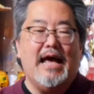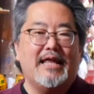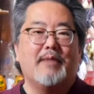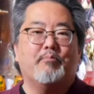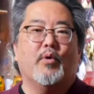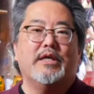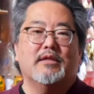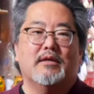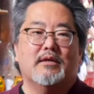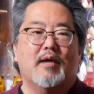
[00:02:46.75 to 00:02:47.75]
at that point,
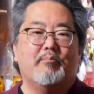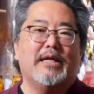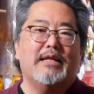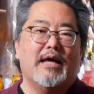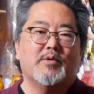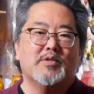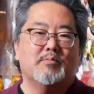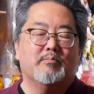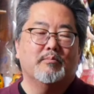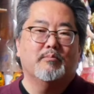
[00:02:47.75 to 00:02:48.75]
the company that
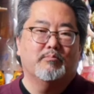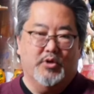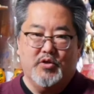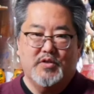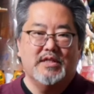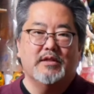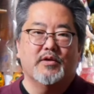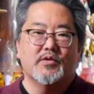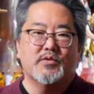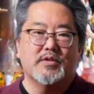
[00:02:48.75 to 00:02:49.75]
was producing
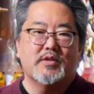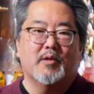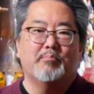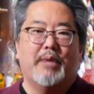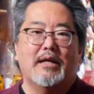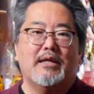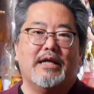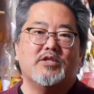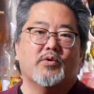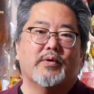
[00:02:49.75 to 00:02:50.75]
those was called
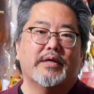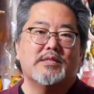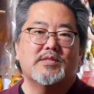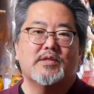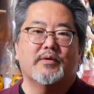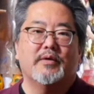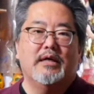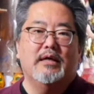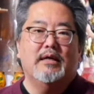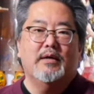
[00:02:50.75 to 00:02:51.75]
Bandai Toys. So
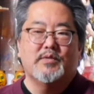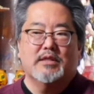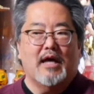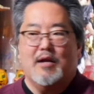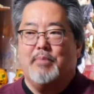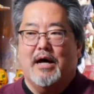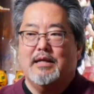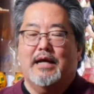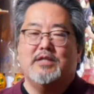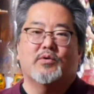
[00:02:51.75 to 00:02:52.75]
it was a lot of
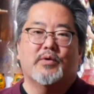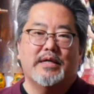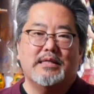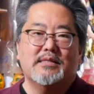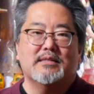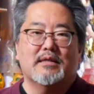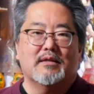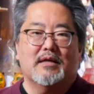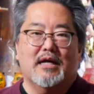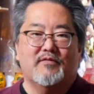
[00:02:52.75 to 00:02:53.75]
Bandai toys,
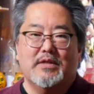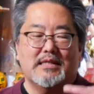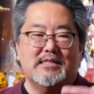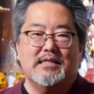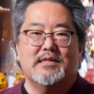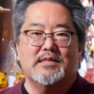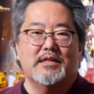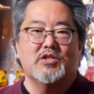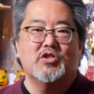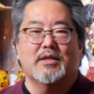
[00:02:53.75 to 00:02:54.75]
uh, kind of in the six
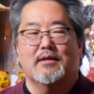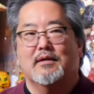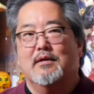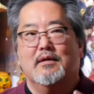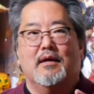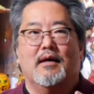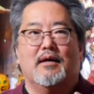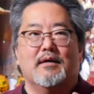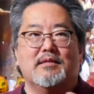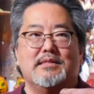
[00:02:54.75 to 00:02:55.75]
inch and
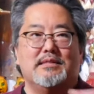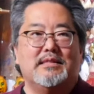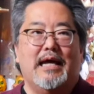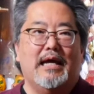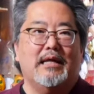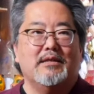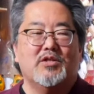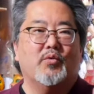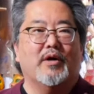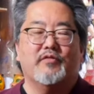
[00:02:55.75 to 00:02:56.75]
uh, 10 to
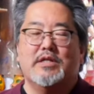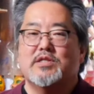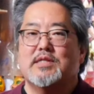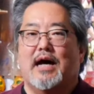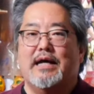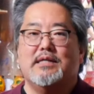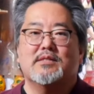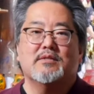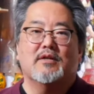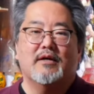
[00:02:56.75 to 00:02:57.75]
12 inch
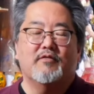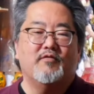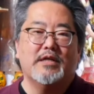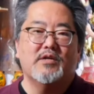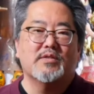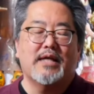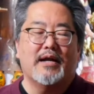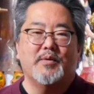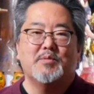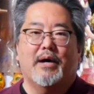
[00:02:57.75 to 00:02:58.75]
size uh, figures that
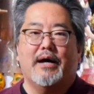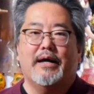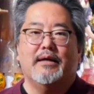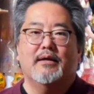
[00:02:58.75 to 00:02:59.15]
I was buying.